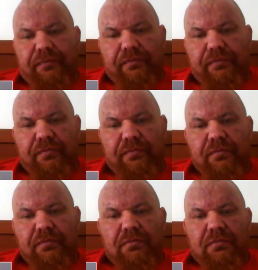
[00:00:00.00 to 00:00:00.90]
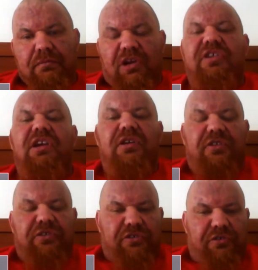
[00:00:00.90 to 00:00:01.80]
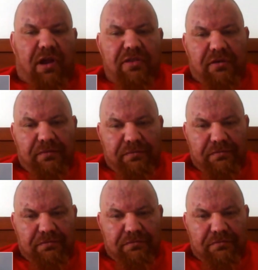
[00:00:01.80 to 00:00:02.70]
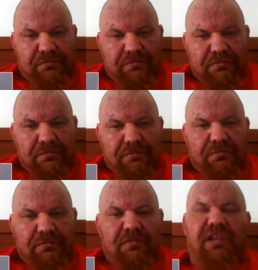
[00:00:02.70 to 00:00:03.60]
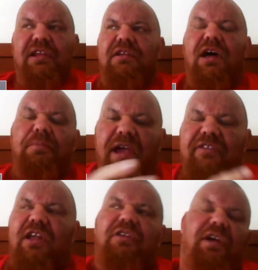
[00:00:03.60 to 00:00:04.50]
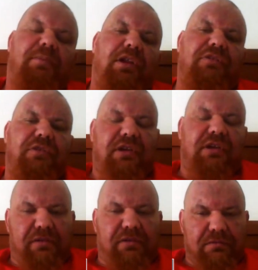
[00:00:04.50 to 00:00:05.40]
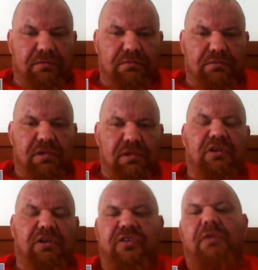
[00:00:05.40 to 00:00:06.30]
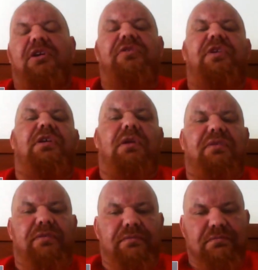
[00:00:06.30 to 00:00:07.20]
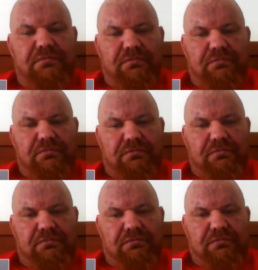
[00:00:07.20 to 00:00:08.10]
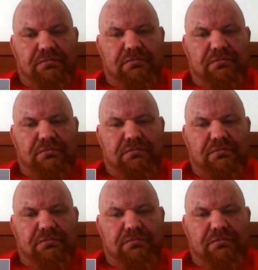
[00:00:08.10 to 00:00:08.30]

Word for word: pre-workout, because it increases your strength, and then a baseline of anabolics underneath, because they're recovery and growth. Got ya.